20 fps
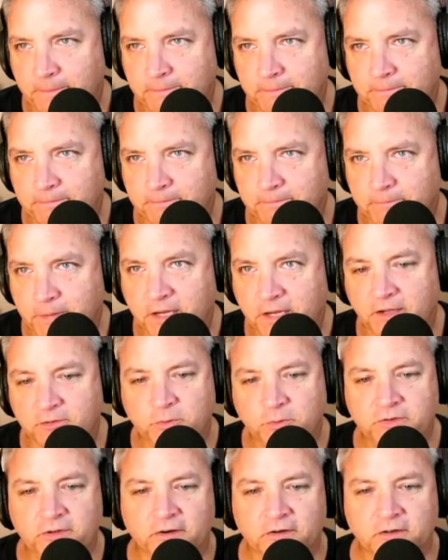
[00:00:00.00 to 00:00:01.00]
Because
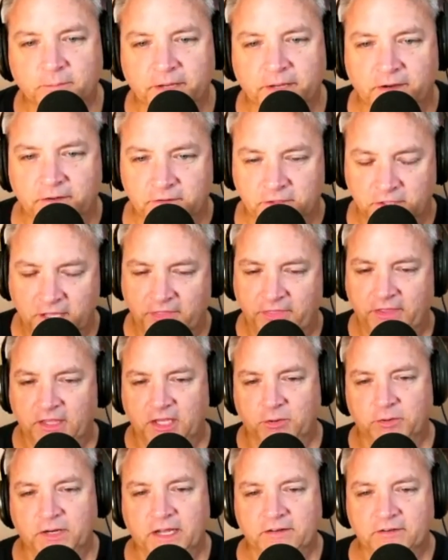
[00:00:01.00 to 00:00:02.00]
I think
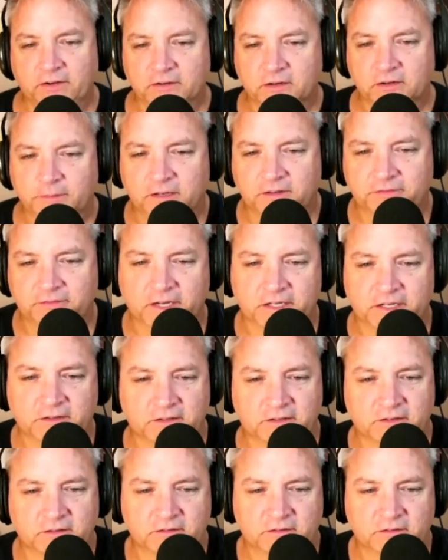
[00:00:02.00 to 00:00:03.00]
you and I talked about the fact
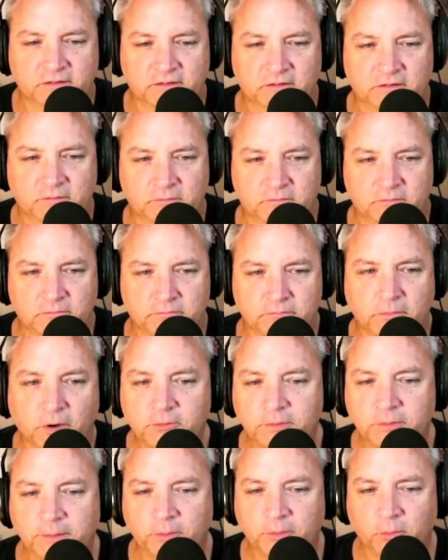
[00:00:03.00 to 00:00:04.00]
that
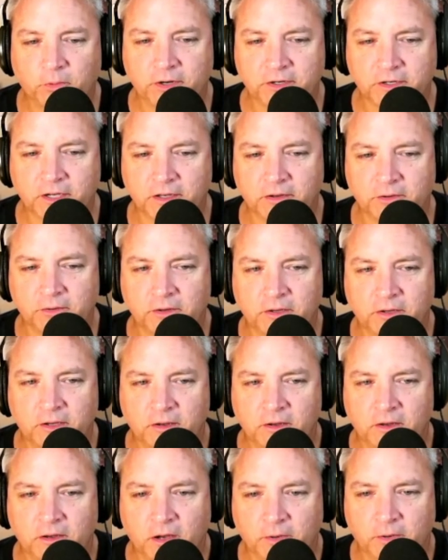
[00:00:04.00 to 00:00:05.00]
most people want to go,
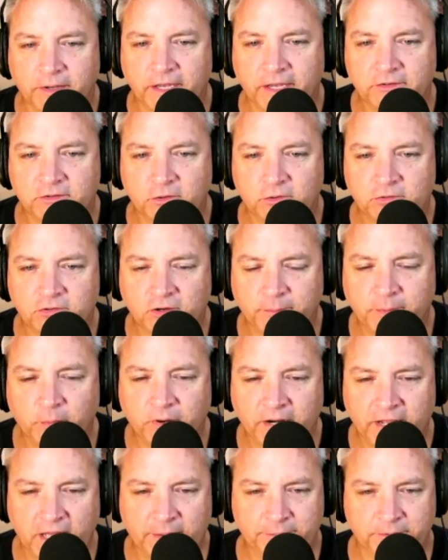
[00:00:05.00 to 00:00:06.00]
okay, so show me
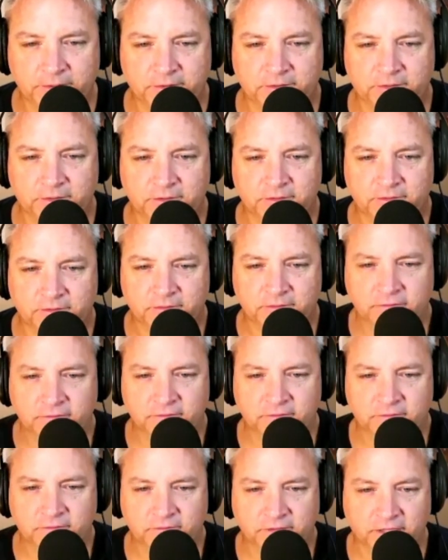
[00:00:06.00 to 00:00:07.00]
what happened.
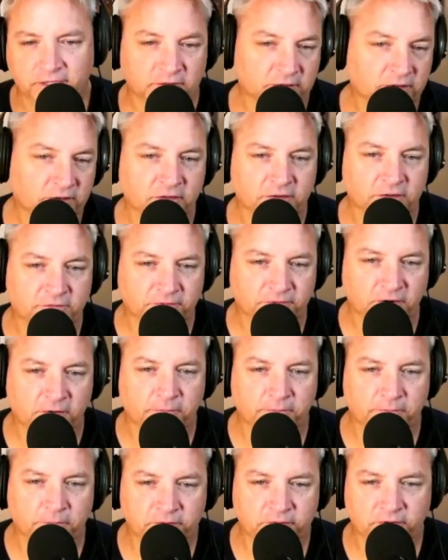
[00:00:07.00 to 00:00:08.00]
Like literally
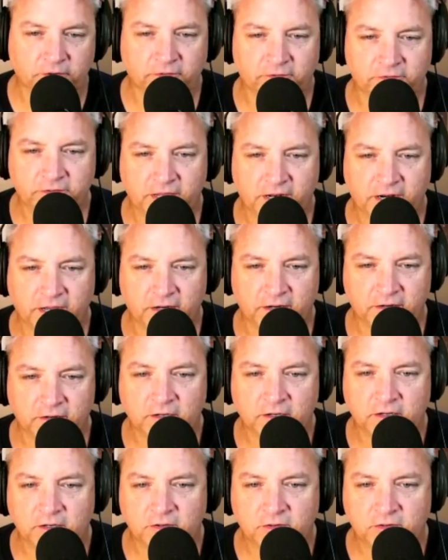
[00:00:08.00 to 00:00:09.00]
from Return of the Jedi. Right.
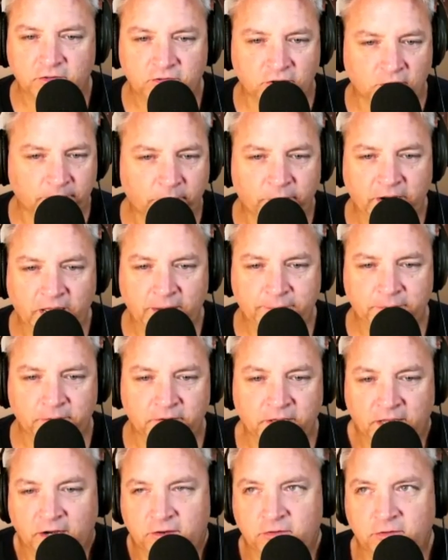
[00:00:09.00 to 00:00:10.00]
Show me what happened.
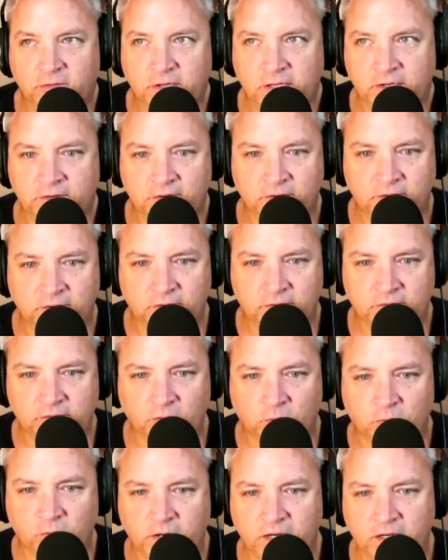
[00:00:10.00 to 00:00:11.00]
How did you get to the
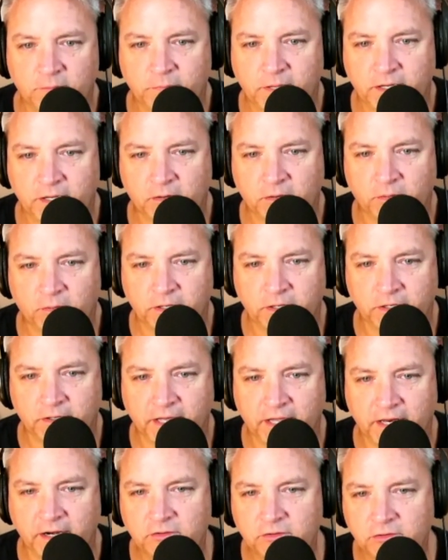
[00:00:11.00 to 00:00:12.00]
story in Mandalorian?
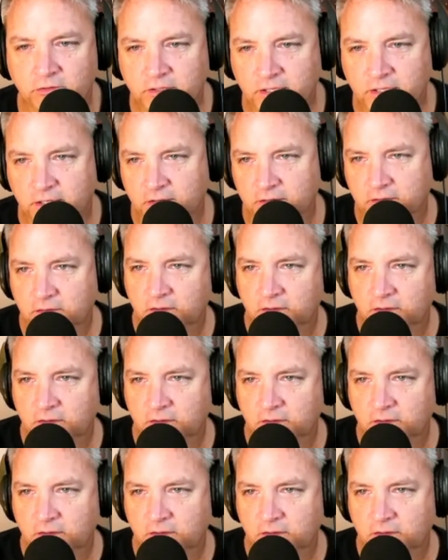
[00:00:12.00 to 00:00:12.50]
How did you get